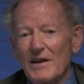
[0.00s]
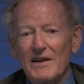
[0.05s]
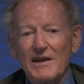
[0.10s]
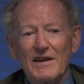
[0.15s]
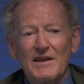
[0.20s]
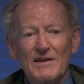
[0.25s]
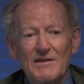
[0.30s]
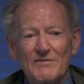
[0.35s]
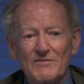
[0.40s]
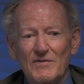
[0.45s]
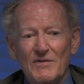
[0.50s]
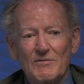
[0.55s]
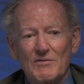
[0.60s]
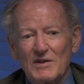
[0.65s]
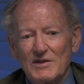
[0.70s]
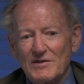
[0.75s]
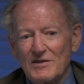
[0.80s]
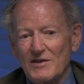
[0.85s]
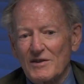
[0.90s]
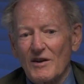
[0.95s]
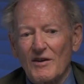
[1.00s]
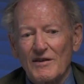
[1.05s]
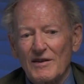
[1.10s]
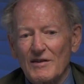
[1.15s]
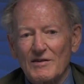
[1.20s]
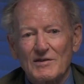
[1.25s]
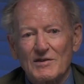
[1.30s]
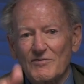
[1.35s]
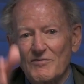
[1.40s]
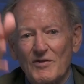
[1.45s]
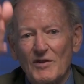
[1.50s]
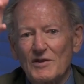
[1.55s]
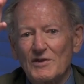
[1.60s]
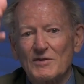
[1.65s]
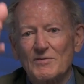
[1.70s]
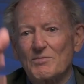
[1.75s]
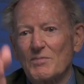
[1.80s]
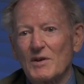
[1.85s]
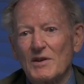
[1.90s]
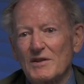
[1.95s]
It was his
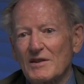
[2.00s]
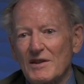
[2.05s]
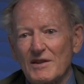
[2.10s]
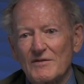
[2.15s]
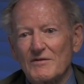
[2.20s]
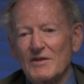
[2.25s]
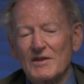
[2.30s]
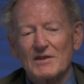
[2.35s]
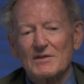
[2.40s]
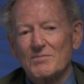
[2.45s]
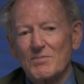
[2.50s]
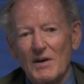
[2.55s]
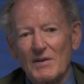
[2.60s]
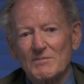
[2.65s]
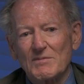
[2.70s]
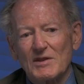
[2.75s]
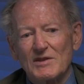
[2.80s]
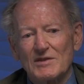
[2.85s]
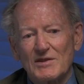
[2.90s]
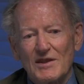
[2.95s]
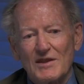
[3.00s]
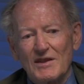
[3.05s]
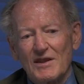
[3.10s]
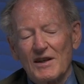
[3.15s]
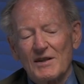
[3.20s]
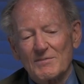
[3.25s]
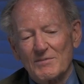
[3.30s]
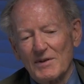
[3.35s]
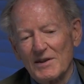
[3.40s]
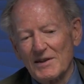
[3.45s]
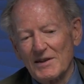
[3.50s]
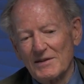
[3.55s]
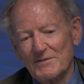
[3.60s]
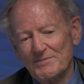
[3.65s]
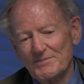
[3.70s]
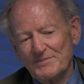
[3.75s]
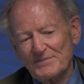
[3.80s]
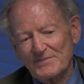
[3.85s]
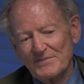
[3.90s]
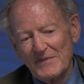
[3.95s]
first book of his publishing company,
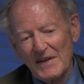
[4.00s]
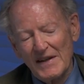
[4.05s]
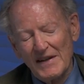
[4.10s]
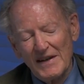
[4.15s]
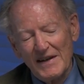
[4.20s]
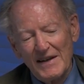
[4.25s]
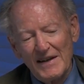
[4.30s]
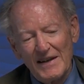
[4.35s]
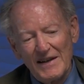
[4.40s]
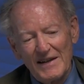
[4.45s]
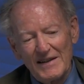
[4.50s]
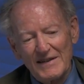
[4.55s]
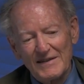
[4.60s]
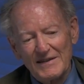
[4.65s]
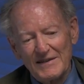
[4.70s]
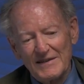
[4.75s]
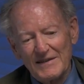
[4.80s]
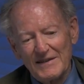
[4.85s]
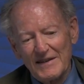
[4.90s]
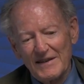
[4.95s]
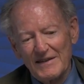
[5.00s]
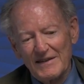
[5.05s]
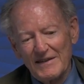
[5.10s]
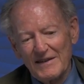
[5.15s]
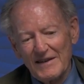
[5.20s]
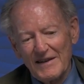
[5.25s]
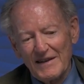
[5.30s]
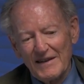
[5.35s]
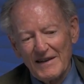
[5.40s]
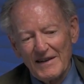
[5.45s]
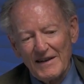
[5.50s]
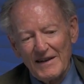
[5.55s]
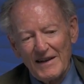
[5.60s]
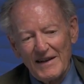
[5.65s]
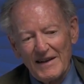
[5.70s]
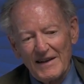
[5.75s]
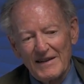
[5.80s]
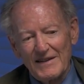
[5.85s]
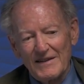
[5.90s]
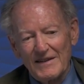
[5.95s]
and
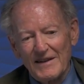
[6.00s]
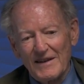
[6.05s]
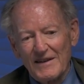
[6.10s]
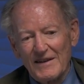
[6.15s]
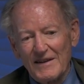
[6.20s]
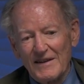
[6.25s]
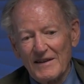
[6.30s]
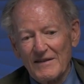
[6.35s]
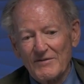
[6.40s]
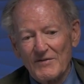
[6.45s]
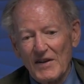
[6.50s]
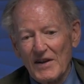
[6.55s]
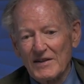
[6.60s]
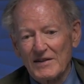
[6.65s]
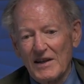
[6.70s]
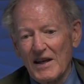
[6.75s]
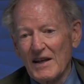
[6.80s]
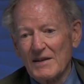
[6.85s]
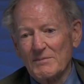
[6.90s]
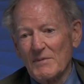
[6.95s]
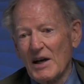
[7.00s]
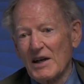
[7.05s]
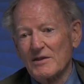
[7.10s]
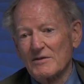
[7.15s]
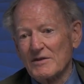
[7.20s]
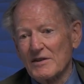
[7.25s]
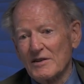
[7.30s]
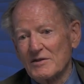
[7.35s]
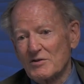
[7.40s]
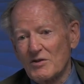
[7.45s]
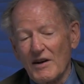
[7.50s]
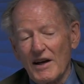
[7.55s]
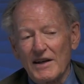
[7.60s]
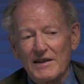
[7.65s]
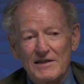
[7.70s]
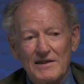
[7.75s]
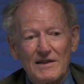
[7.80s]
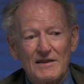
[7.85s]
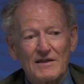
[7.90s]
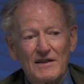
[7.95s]
it came out and
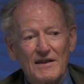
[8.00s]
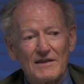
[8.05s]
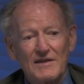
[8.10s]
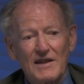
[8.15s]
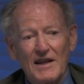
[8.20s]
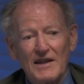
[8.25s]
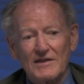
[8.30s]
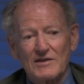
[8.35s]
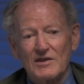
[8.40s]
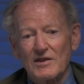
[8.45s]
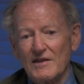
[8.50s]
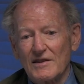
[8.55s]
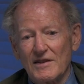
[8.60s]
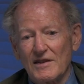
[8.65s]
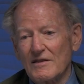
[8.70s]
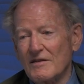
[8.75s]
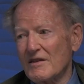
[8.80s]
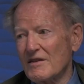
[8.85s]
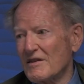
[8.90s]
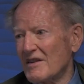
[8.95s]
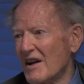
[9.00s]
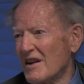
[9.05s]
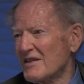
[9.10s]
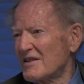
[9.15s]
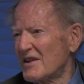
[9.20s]
attracted attention in